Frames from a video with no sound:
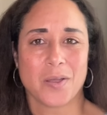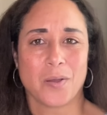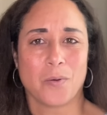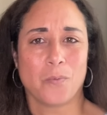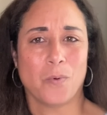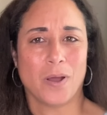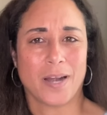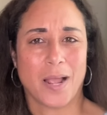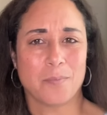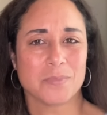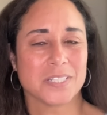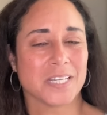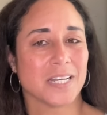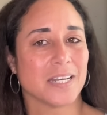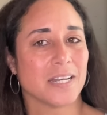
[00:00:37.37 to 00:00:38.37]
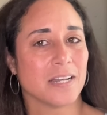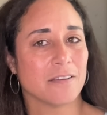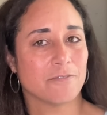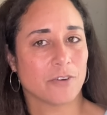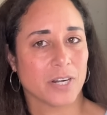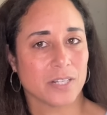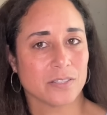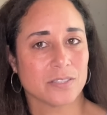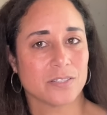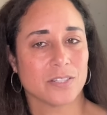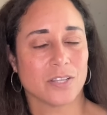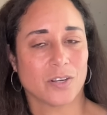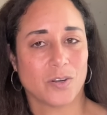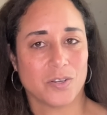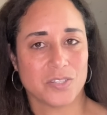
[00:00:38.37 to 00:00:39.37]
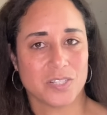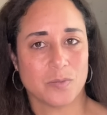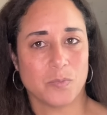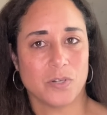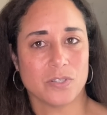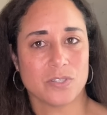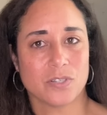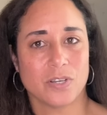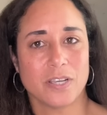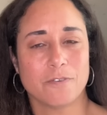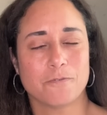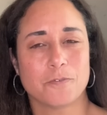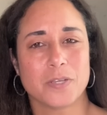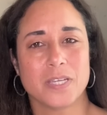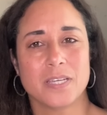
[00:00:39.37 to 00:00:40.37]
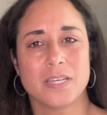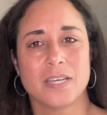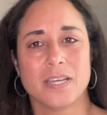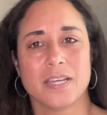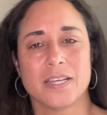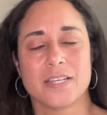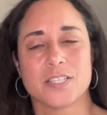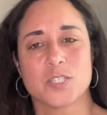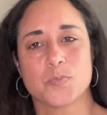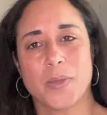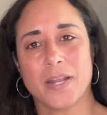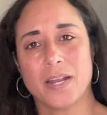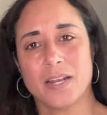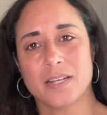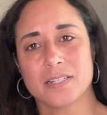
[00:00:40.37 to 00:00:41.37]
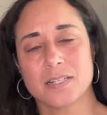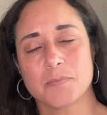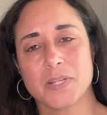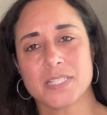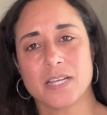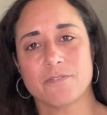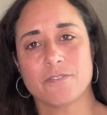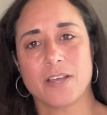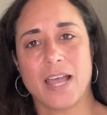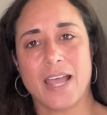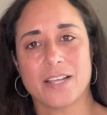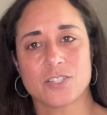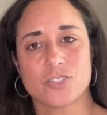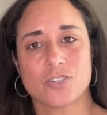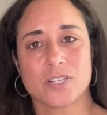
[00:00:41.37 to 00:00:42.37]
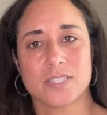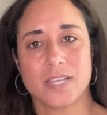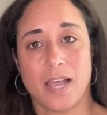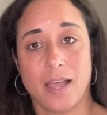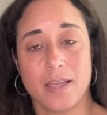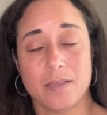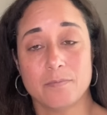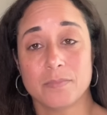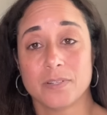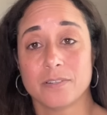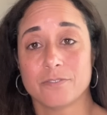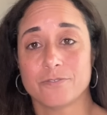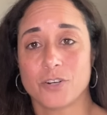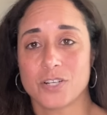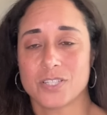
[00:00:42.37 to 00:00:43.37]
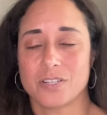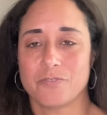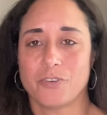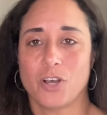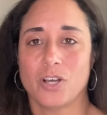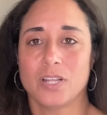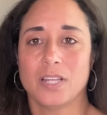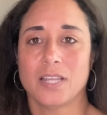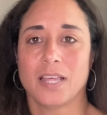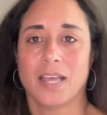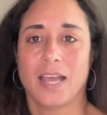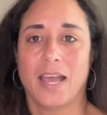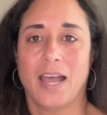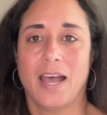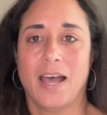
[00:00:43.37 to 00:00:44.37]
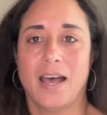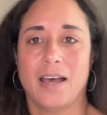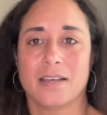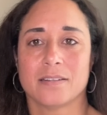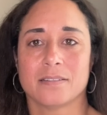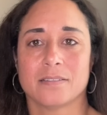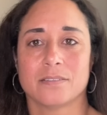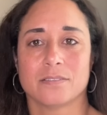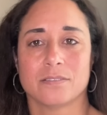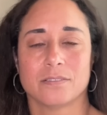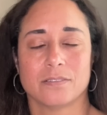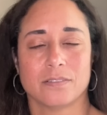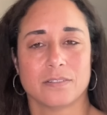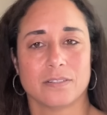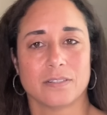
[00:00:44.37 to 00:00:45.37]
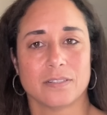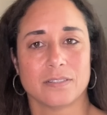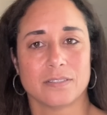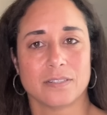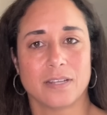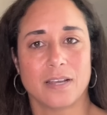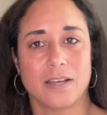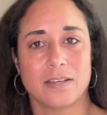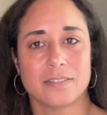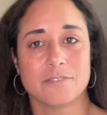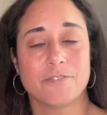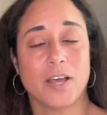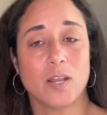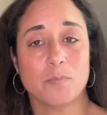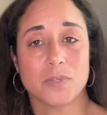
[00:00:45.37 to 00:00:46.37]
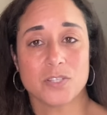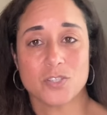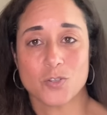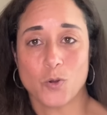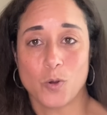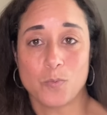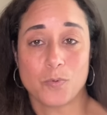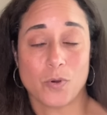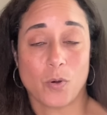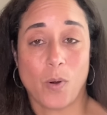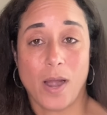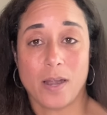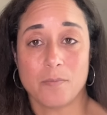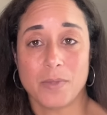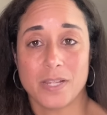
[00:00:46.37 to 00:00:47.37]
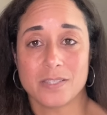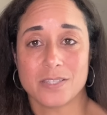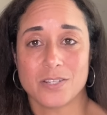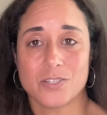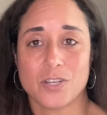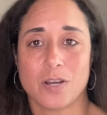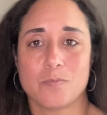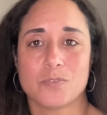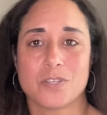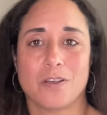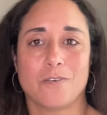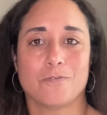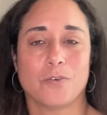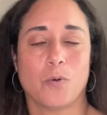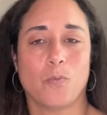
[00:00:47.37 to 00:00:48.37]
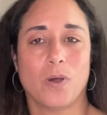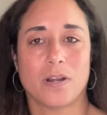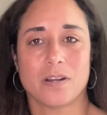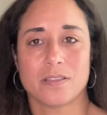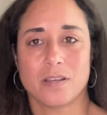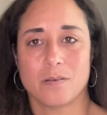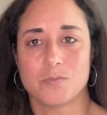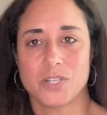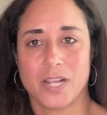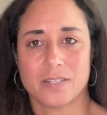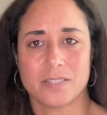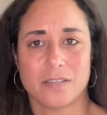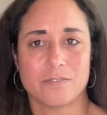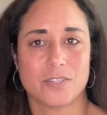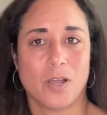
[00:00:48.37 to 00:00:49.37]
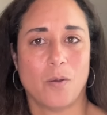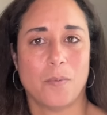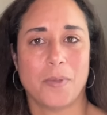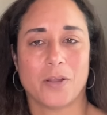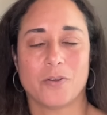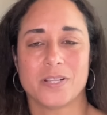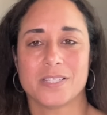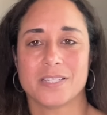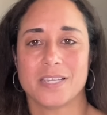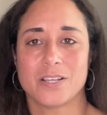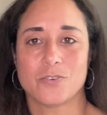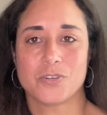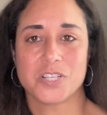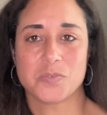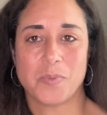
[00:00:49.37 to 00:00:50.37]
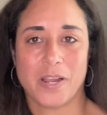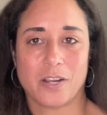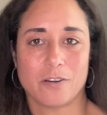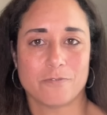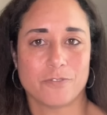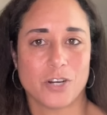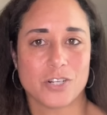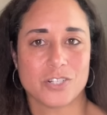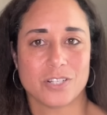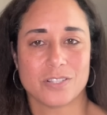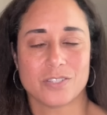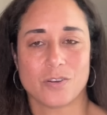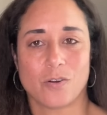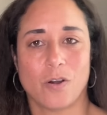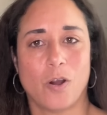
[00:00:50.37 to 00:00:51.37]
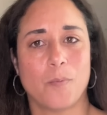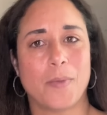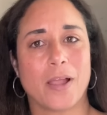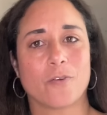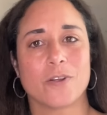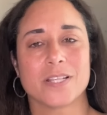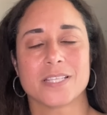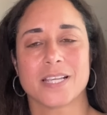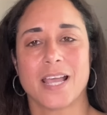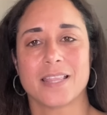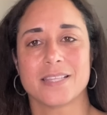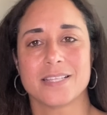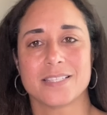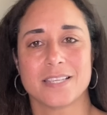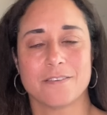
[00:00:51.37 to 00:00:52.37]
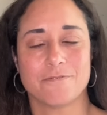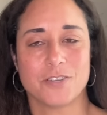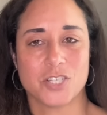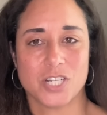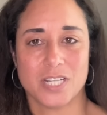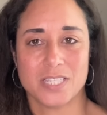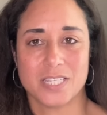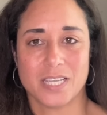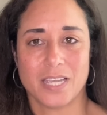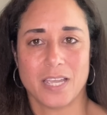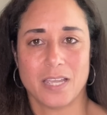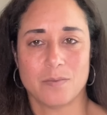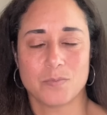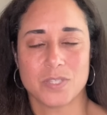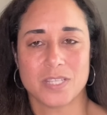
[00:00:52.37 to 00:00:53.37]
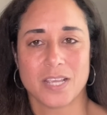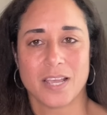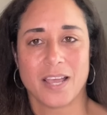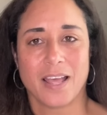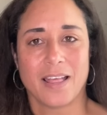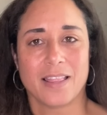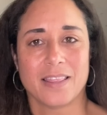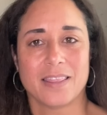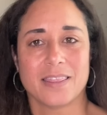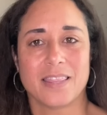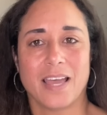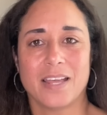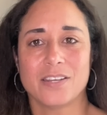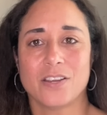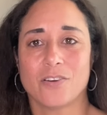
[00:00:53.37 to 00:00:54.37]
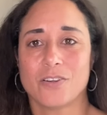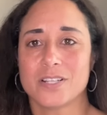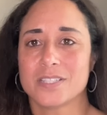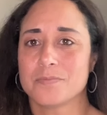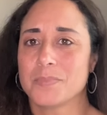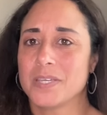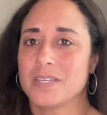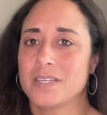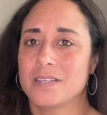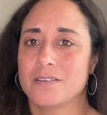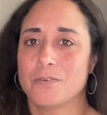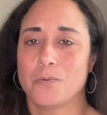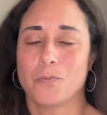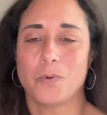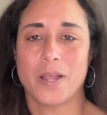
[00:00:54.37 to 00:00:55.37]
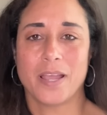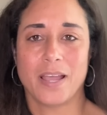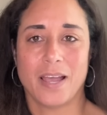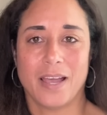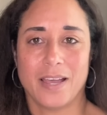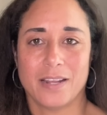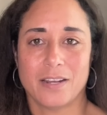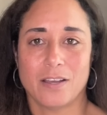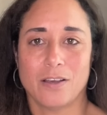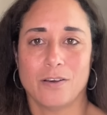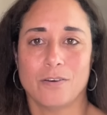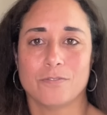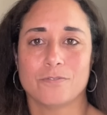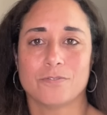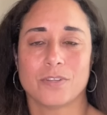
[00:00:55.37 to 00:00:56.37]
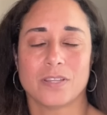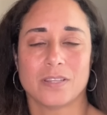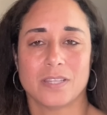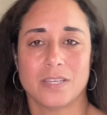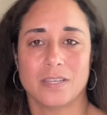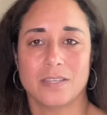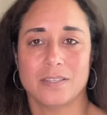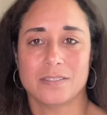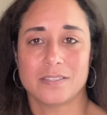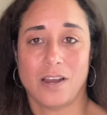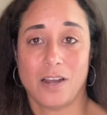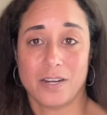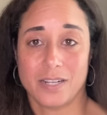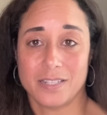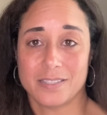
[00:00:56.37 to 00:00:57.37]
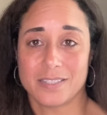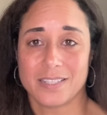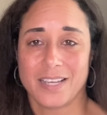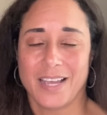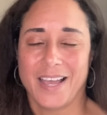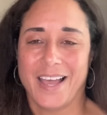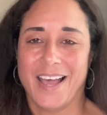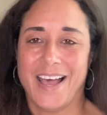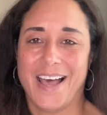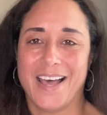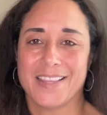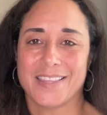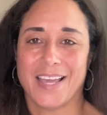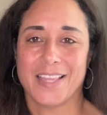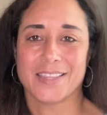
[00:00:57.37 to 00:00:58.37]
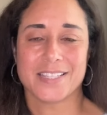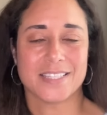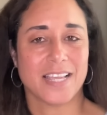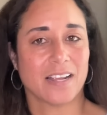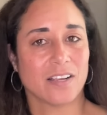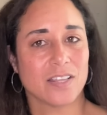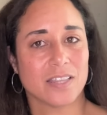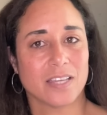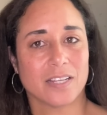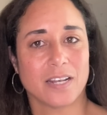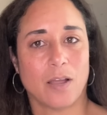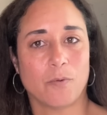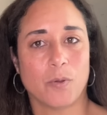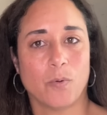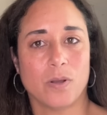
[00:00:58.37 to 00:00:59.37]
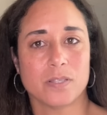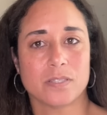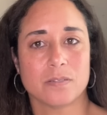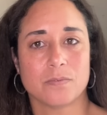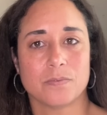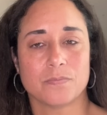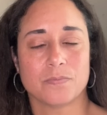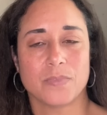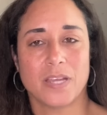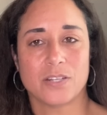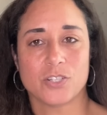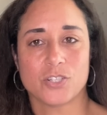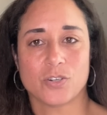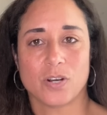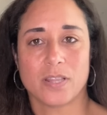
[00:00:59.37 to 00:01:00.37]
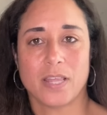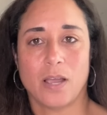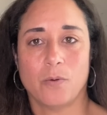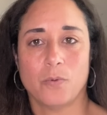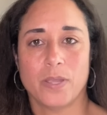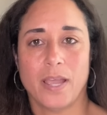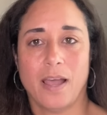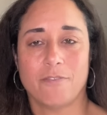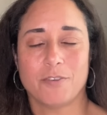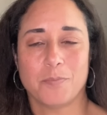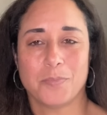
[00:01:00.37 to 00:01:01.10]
what I'm delivering to the customer. So if we spend a little bit of extra time, first of all, and develop the scope requirements in terms of what are the objectives, how am I going to increase my conversions, or how am I going to get these efficiency gains, then you're going to be way ahead of the target. And then the second thing that we want to ensure that we have in